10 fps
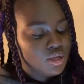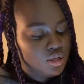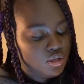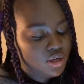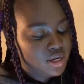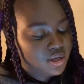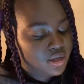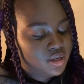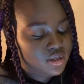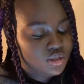you're
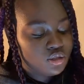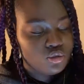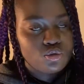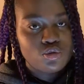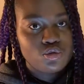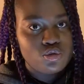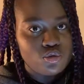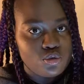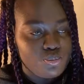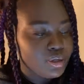gonna use
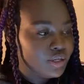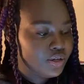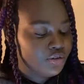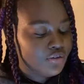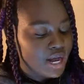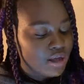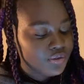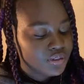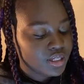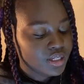to put
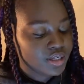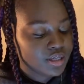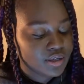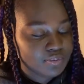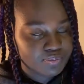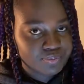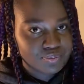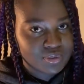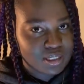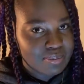around the
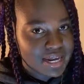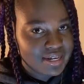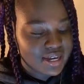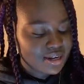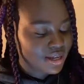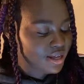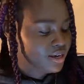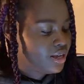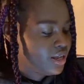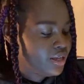mannequin head.
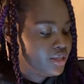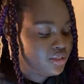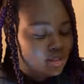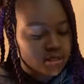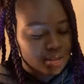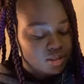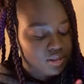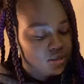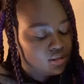It's a